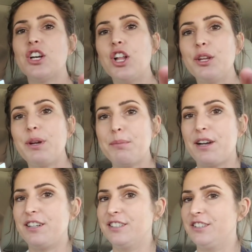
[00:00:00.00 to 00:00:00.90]
it's the only way my
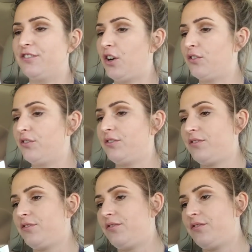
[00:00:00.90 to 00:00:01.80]
uh, phone
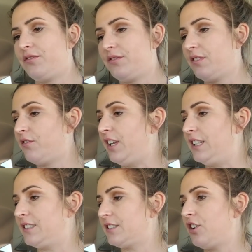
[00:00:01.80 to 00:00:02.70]

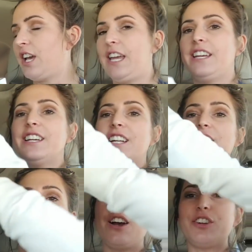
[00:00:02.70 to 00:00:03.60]
fits. Okay,
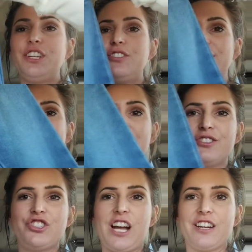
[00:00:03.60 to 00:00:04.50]
look how cute these
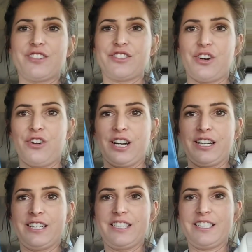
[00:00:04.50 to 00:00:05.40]
little joggers are.
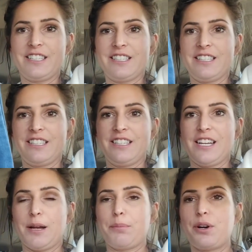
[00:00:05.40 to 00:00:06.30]

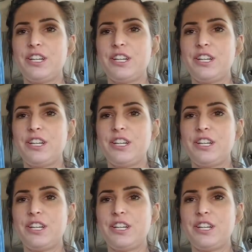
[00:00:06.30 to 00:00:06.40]
I'm